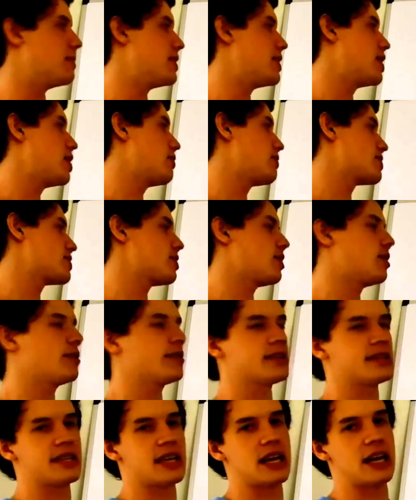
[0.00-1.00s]
but no, it's all
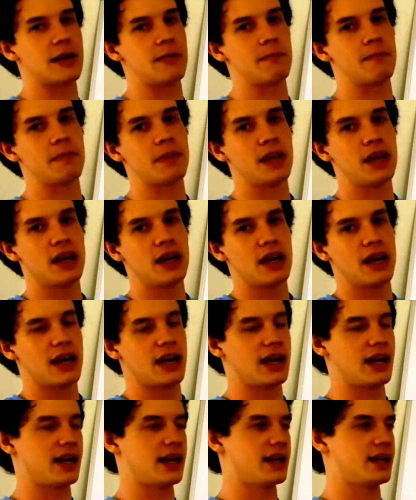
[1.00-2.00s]
the same,
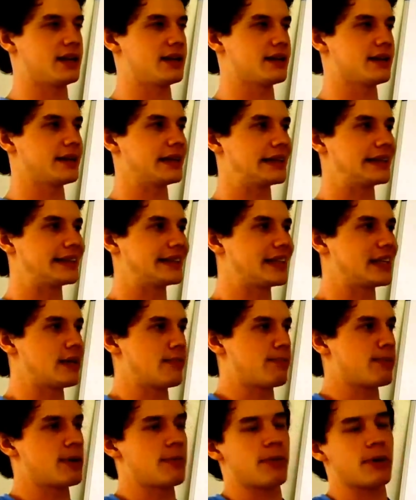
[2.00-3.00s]
and
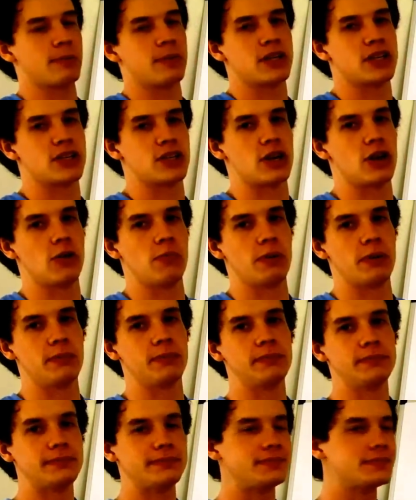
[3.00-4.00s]
you're pretty much just
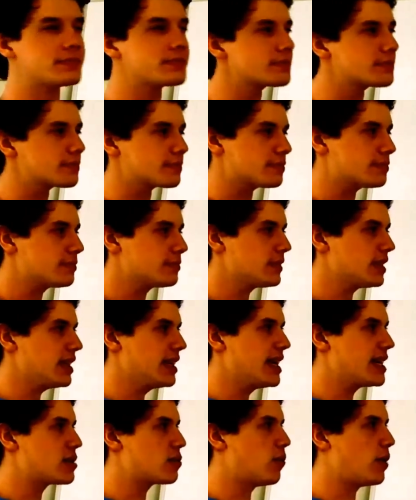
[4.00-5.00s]
hoping.
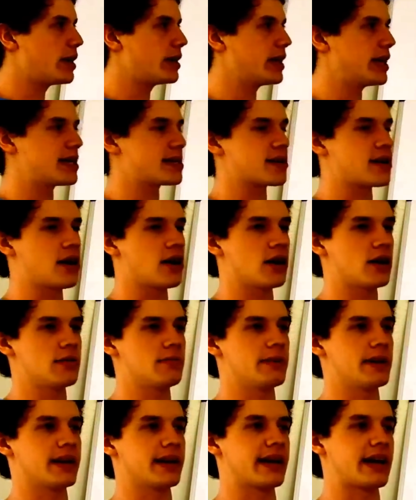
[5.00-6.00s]
It's 1 less
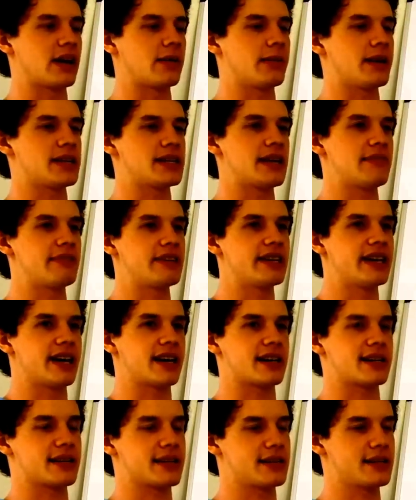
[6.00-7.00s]
card, but in counterblast heavy
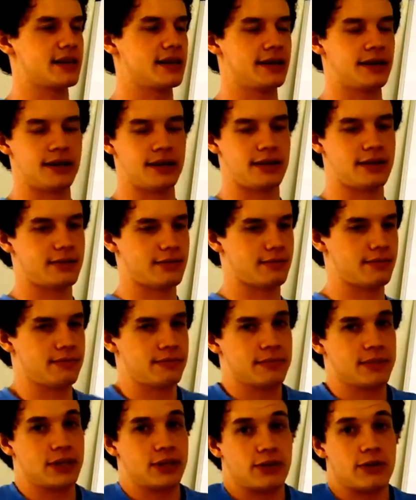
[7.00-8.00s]
decks,
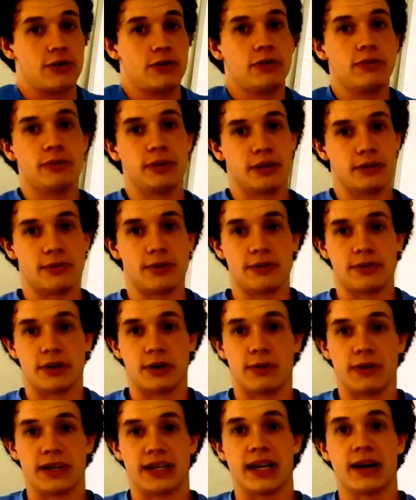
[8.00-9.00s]
you're screwed. You're
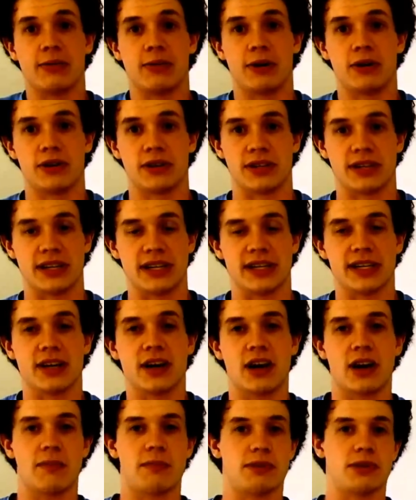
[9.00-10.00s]
using Quintet Walls and you need to
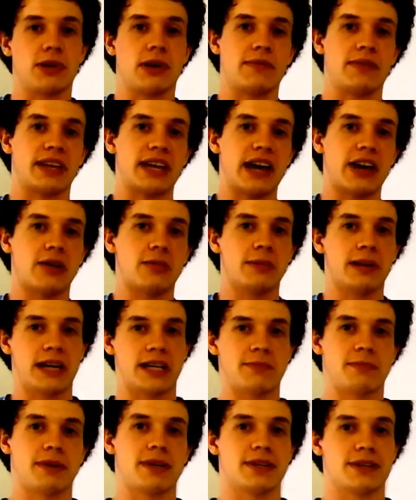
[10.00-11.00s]
guard, but you don't have to
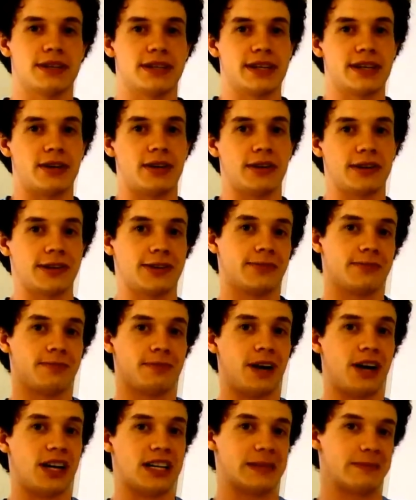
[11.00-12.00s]
counterblast because you did all your
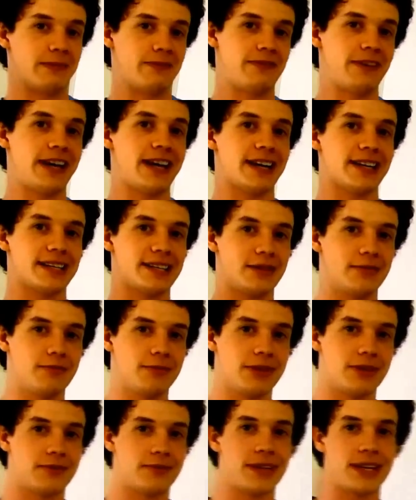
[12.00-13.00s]
awesome effects that,
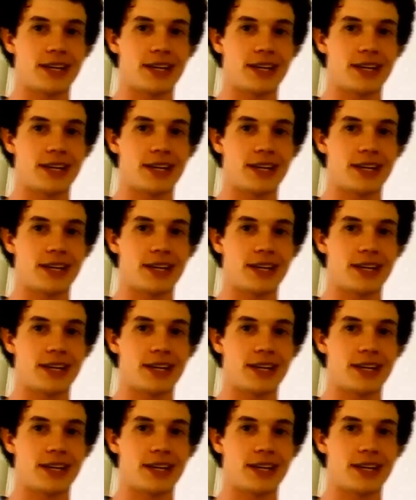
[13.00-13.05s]
you